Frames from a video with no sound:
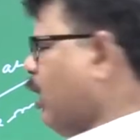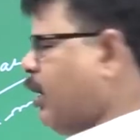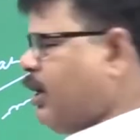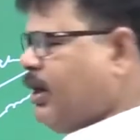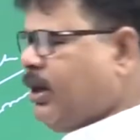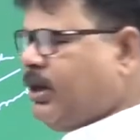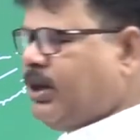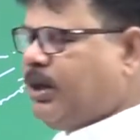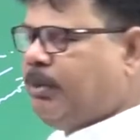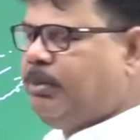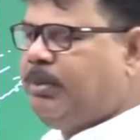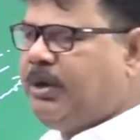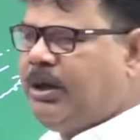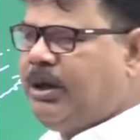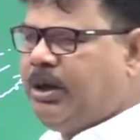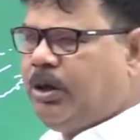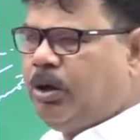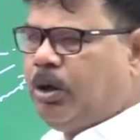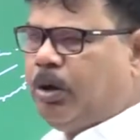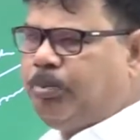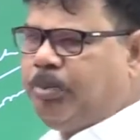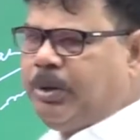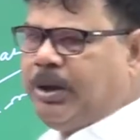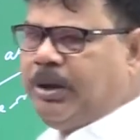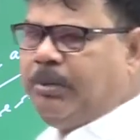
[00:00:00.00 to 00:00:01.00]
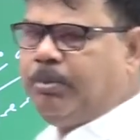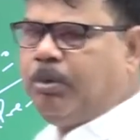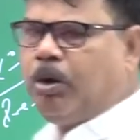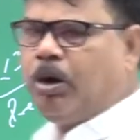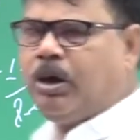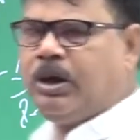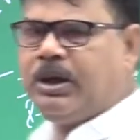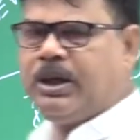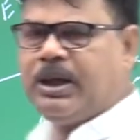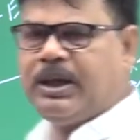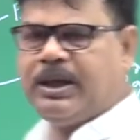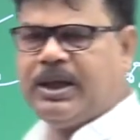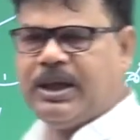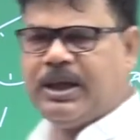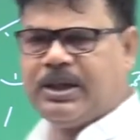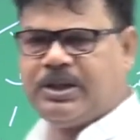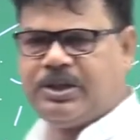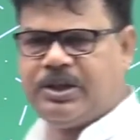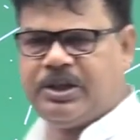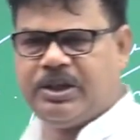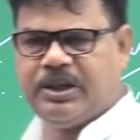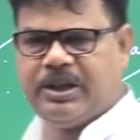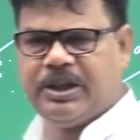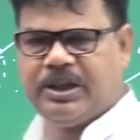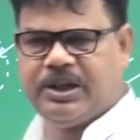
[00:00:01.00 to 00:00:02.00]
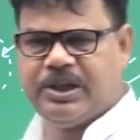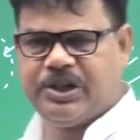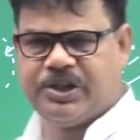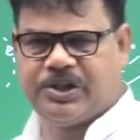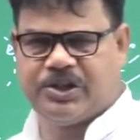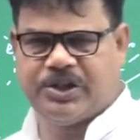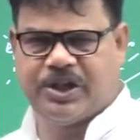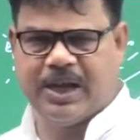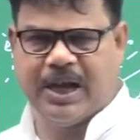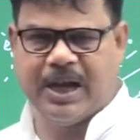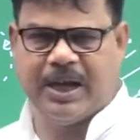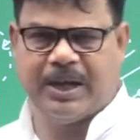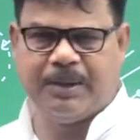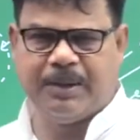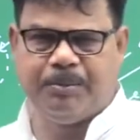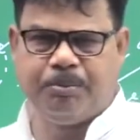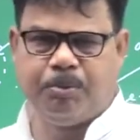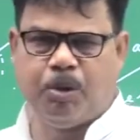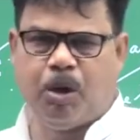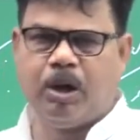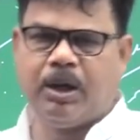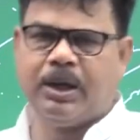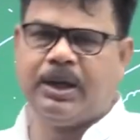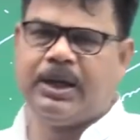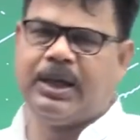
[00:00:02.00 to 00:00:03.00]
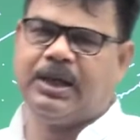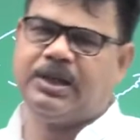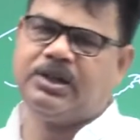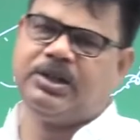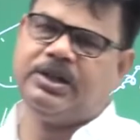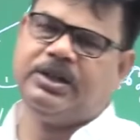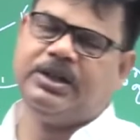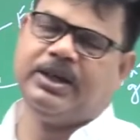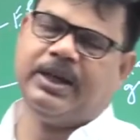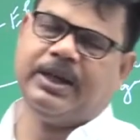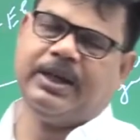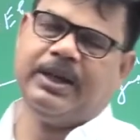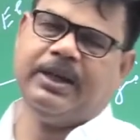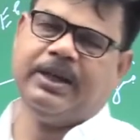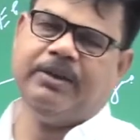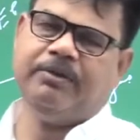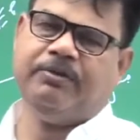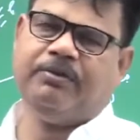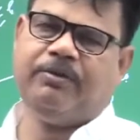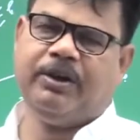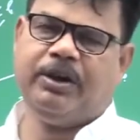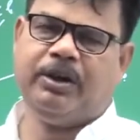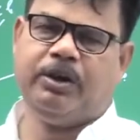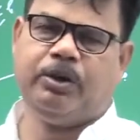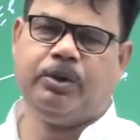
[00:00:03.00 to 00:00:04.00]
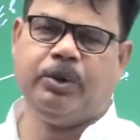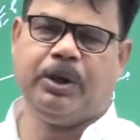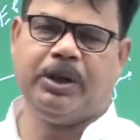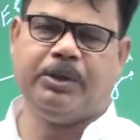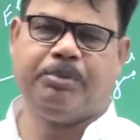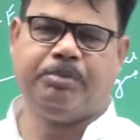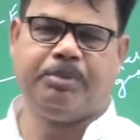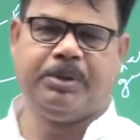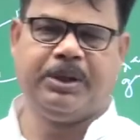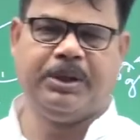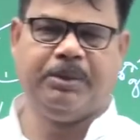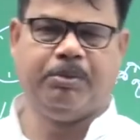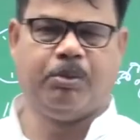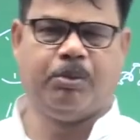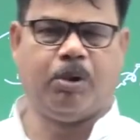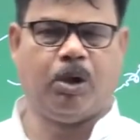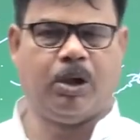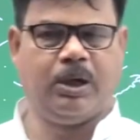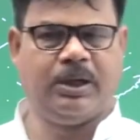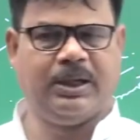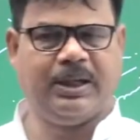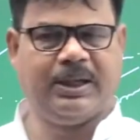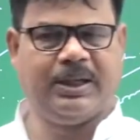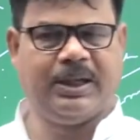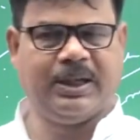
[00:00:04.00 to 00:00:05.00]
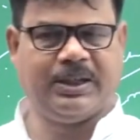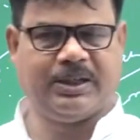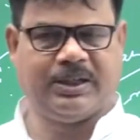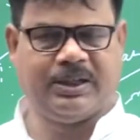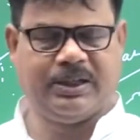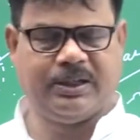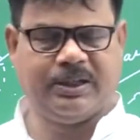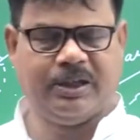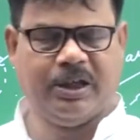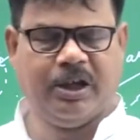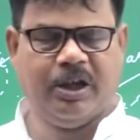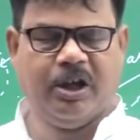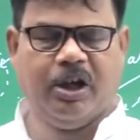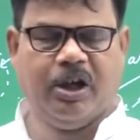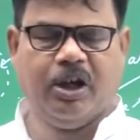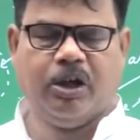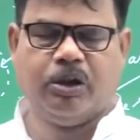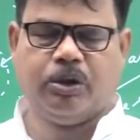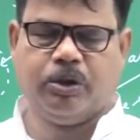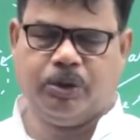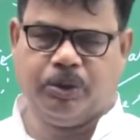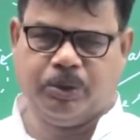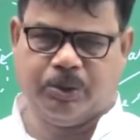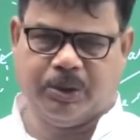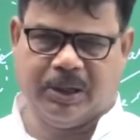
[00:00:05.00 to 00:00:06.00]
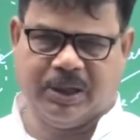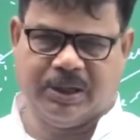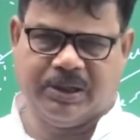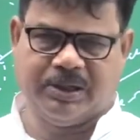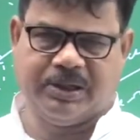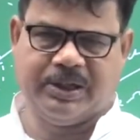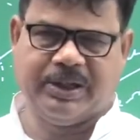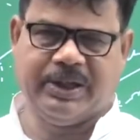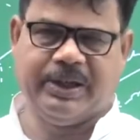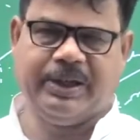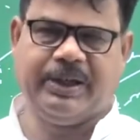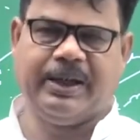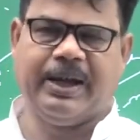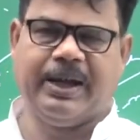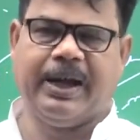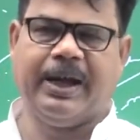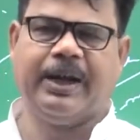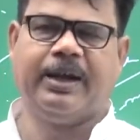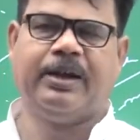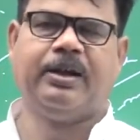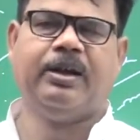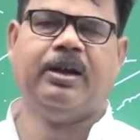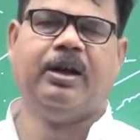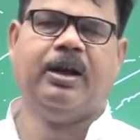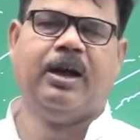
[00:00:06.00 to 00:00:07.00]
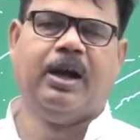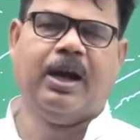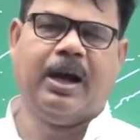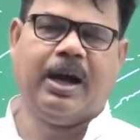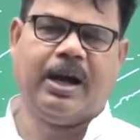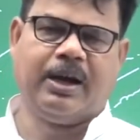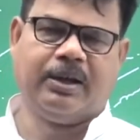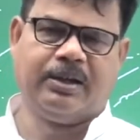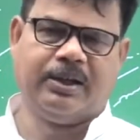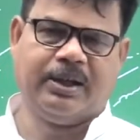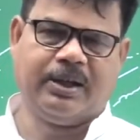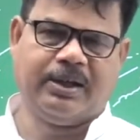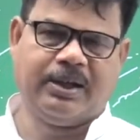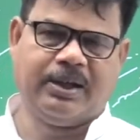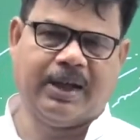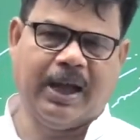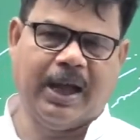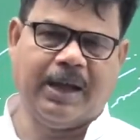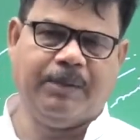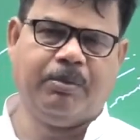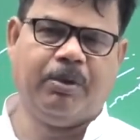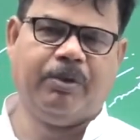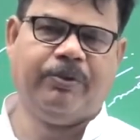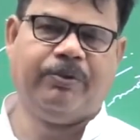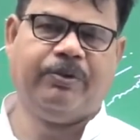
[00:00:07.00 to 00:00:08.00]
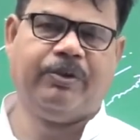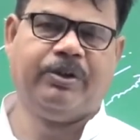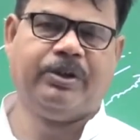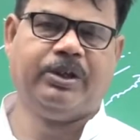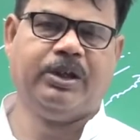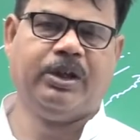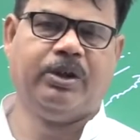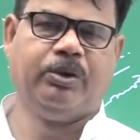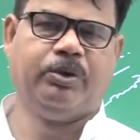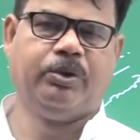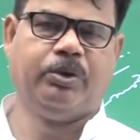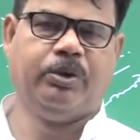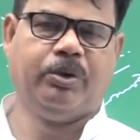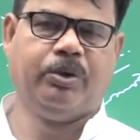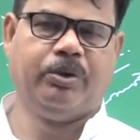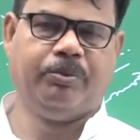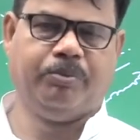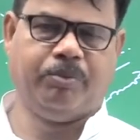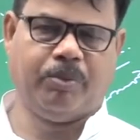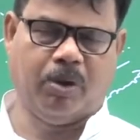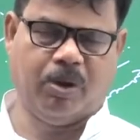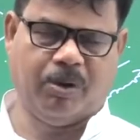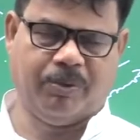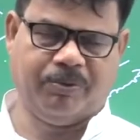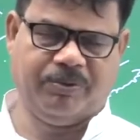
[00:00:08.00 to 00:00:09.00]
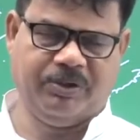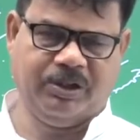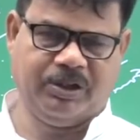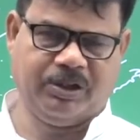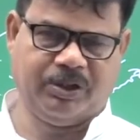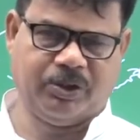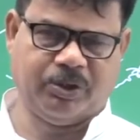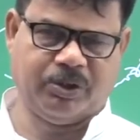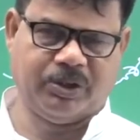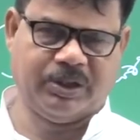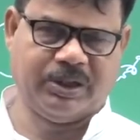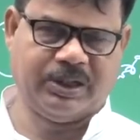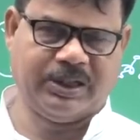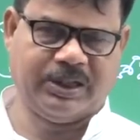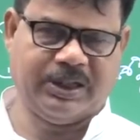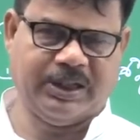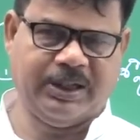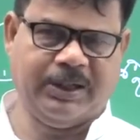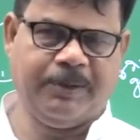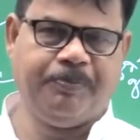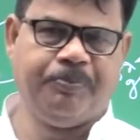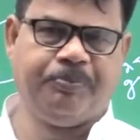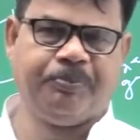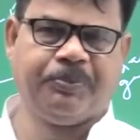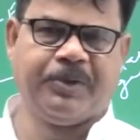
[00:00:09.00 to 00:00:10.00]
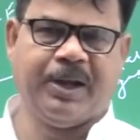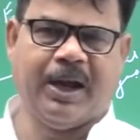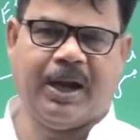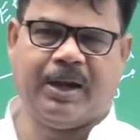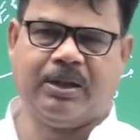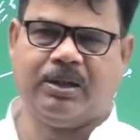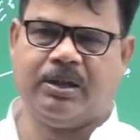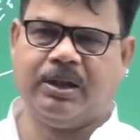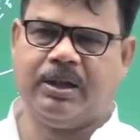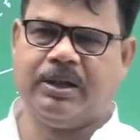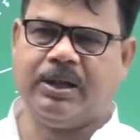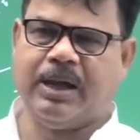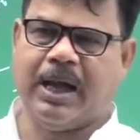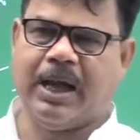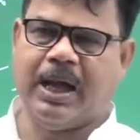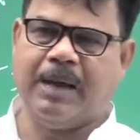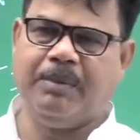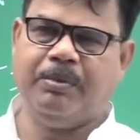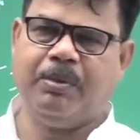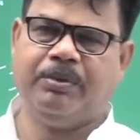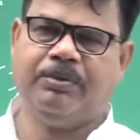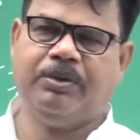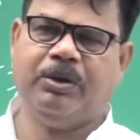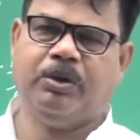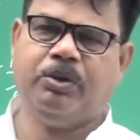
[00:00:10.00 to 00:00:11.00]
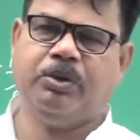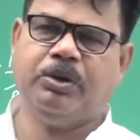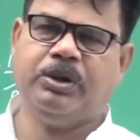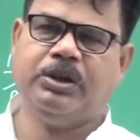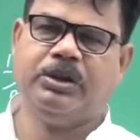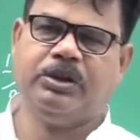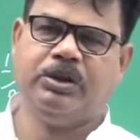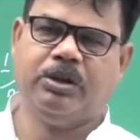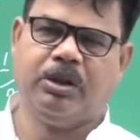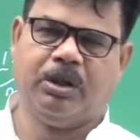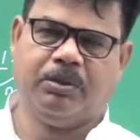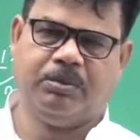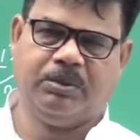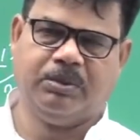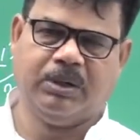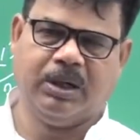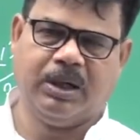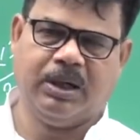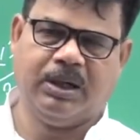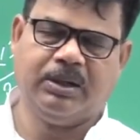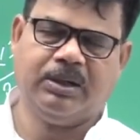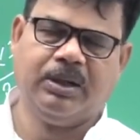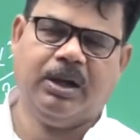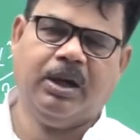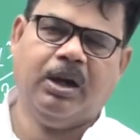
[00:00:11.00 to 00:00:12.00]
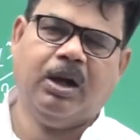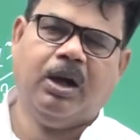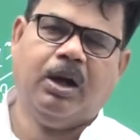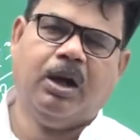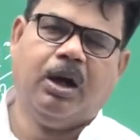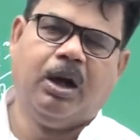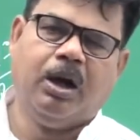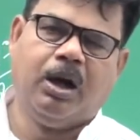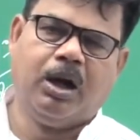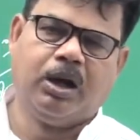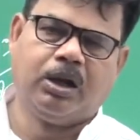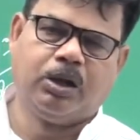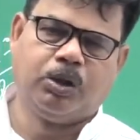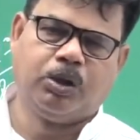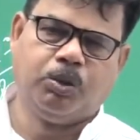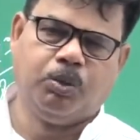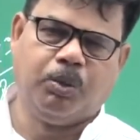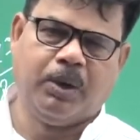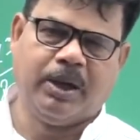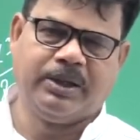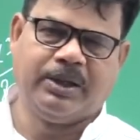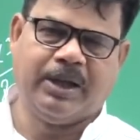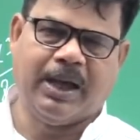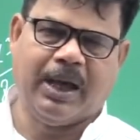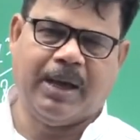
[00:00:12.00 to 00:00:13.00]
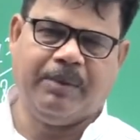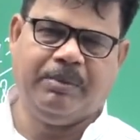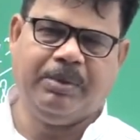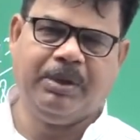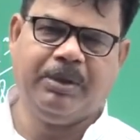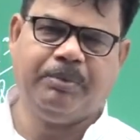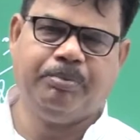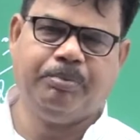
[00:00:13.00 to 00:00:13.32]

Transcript: is the meaning of primordial gases? The star-born gases are referred to as primordial gases. So you can say that at the time of its origin, at the time of the origin of the Earth was having